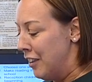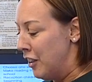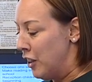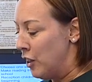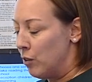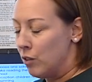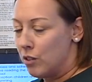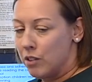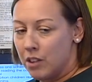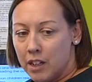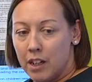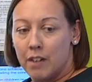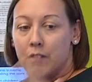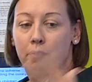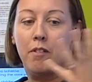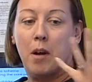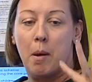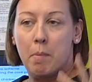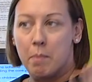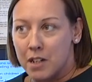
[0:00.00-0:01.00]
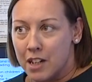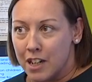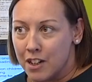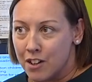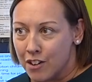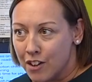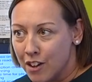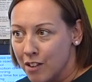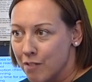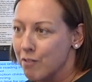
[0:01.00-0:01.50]
Children love
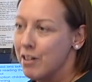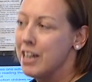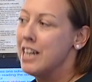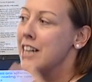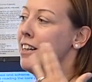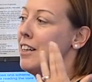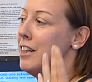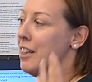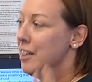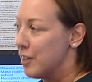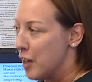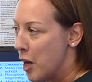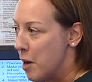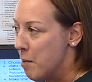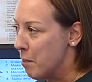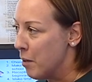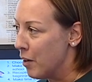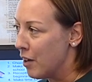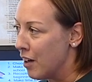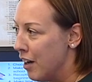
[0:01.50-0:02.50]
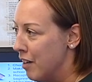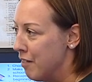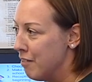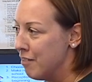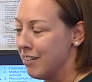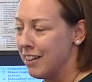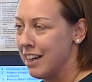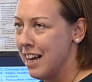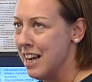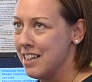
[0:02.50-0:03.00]
repetition and reading the same book
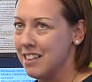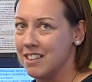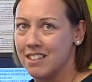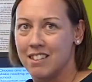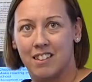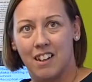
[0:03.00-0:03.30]
over again,